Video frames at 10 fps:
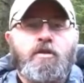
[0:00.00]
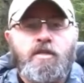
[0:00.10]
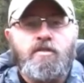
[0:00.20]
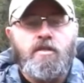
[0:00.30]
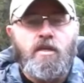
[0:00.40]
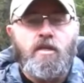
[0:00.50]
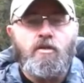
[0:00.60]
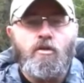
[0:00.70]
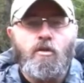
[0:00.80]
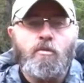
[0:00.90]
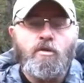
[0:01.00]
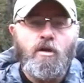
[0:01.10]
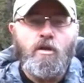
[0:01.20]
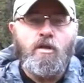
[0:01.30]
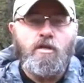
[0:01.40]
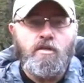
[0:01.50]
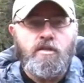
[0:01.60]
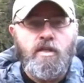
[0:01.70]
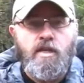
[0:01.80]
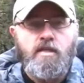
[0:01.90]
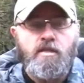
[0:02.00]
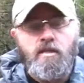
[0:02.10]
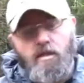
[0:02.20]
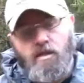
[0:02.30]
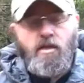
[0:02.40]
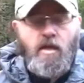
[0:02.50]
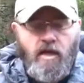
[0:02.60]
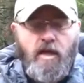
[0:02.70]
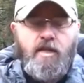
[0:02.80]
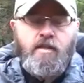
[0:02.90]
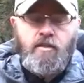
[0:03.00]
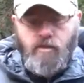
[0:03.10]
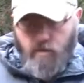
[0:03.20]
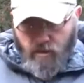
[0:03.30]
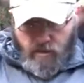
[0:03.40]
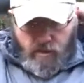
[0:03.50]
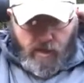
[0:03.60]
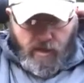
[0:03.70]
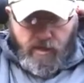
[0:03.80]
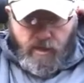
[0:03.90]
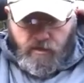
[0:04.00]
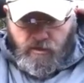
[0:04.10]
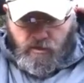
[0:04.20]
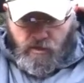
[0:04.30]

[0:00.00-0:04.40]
as a normal collar on a jacket. I like the hood hanging down, so I'll